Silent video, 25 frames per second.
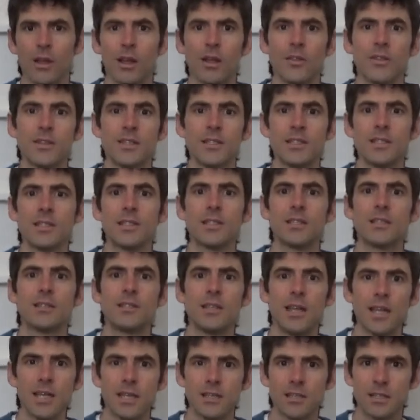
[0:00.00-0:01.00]
And this is in the
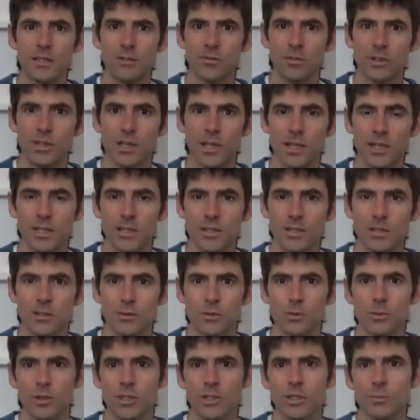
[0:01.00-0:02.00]
dative
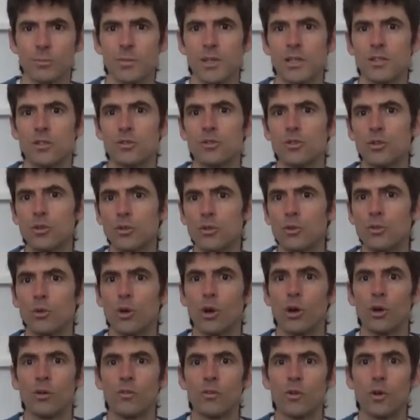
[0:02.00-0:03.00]
case, which means to
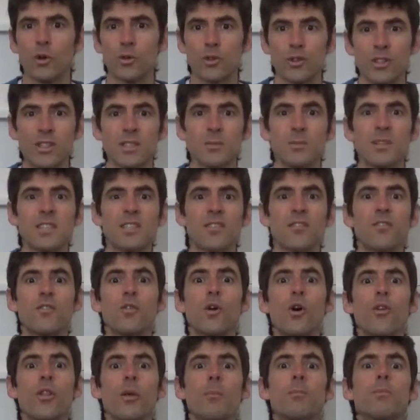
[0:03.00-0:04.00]
or for. So this means
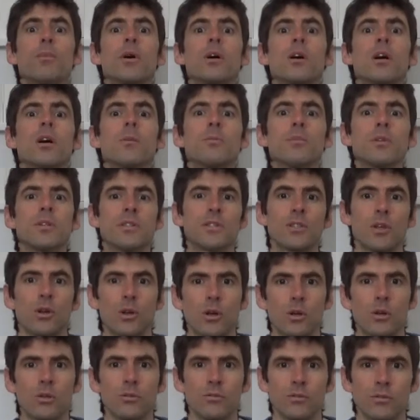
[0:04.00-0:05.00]
for the purpose
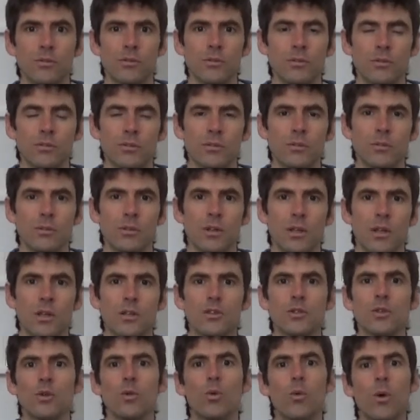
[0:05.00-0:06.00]
of.
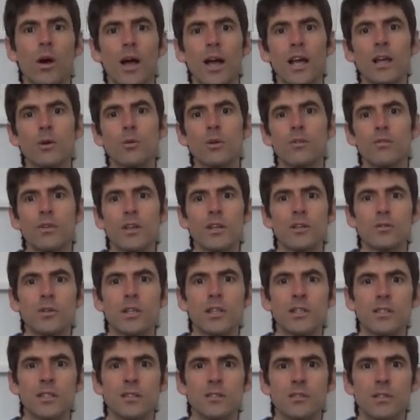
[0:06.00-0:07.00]
So why are we
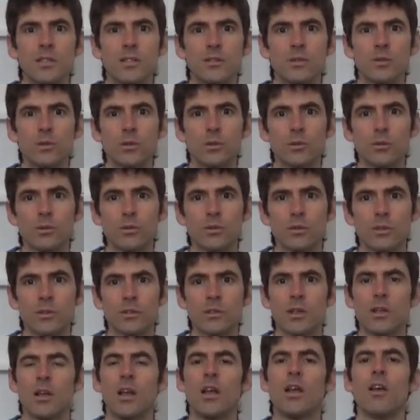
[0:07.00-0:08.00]
venerating these
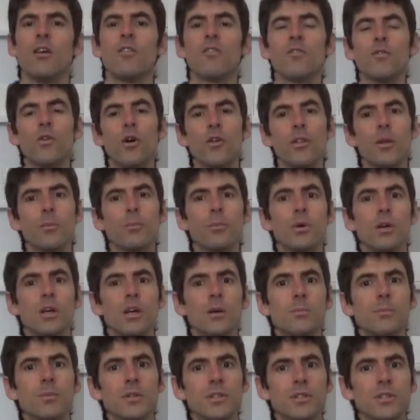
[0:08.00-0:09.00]
gurus? For the
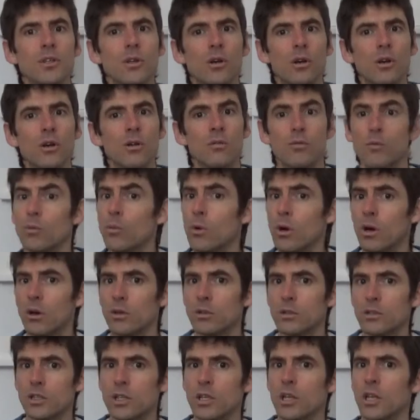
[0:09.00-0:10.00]
purpose of
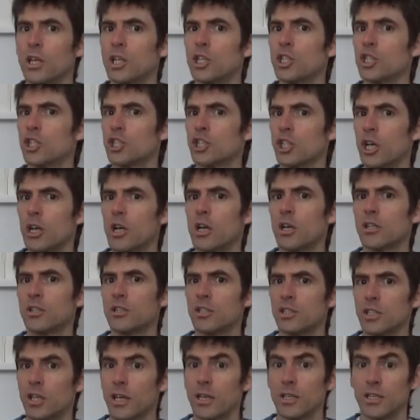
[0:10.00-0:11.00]
what?
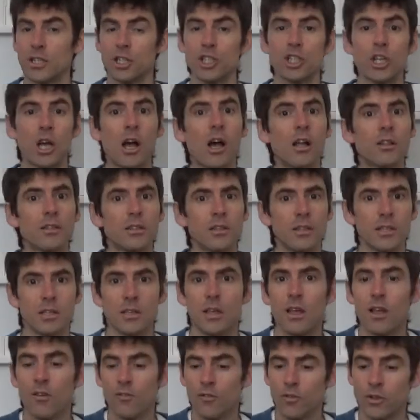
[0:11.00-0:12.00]
Shantyai, shanti.
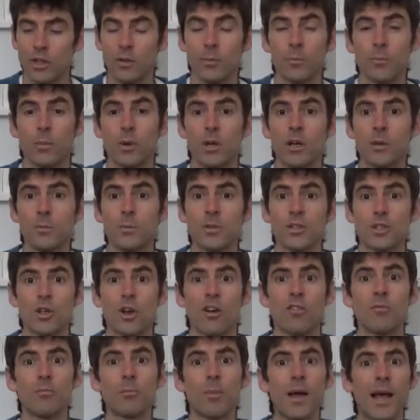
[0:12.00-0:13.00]
For the purpose
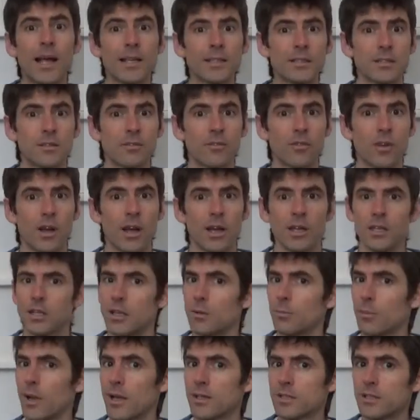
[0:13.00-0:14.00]
of pacifying.
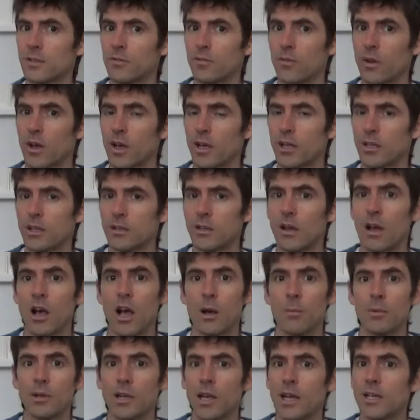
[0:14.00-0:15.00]
Pacifying,
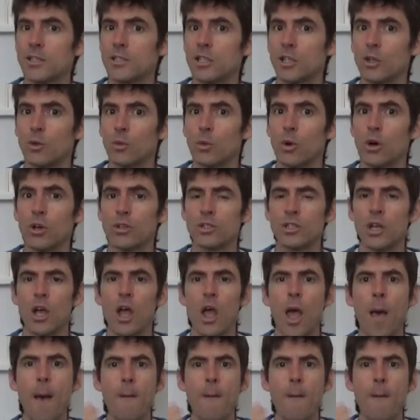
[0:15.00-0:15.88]
harmonizing what?